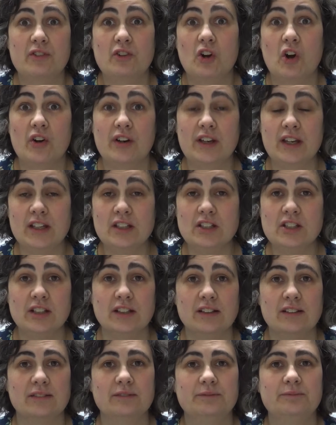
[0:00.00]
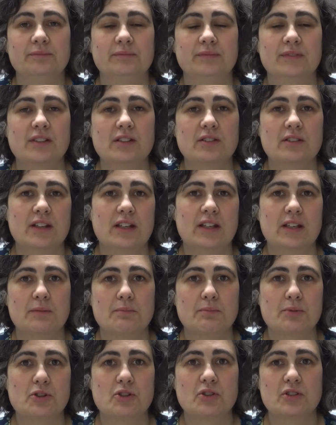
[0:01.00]
got a kitchen, so they can
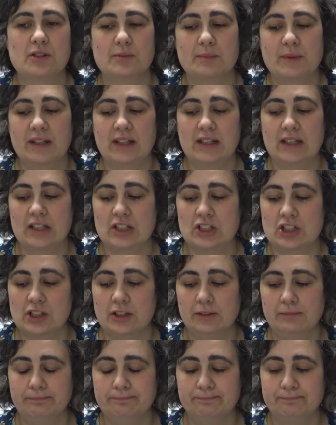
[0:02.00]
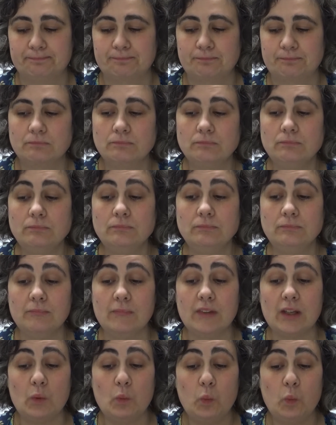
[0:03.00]
produce them in the kitchen.
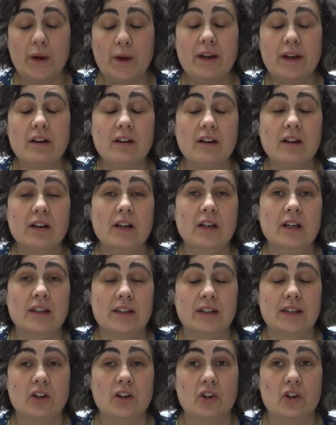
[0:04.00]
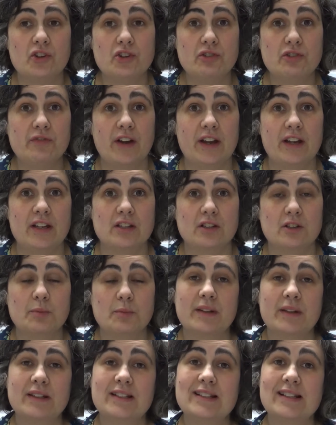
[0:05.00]
Where they got a new venue
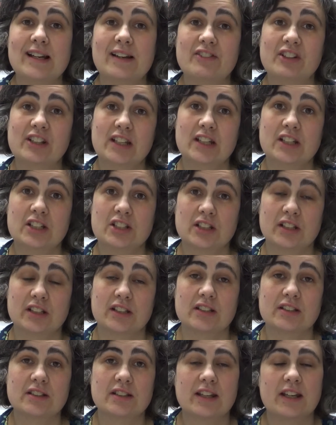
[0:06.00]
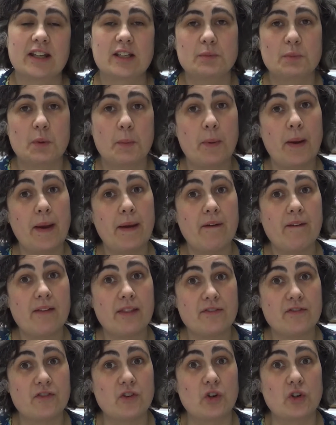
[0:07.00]
but didn't have a kitchen, so they had to prepare the
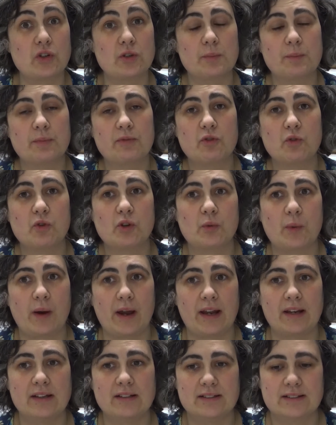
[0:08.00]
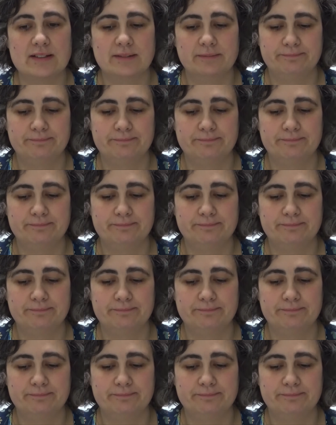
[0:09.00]
food before they went